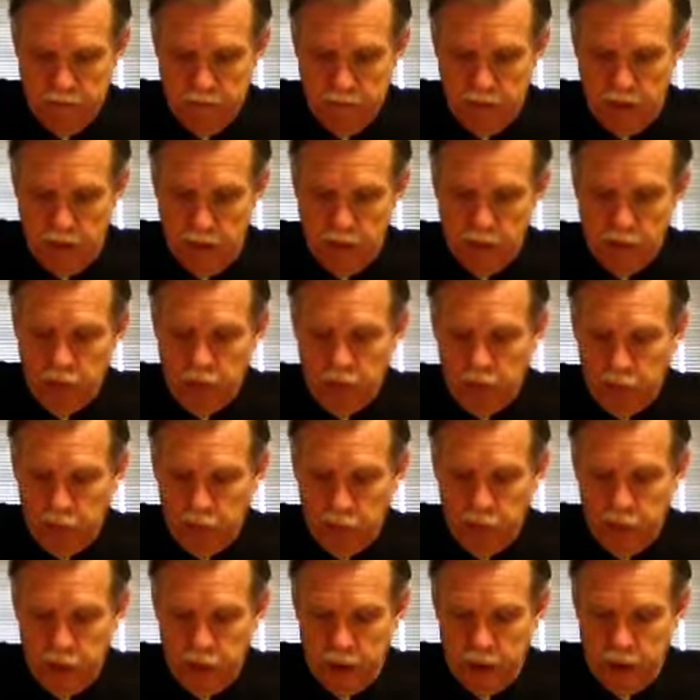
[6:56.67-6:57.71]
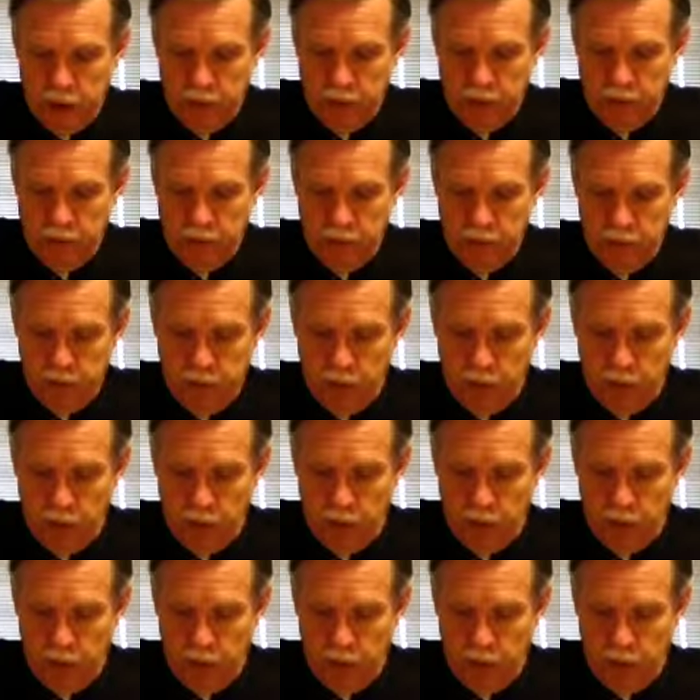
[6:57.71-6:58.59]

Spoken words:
in the spring, we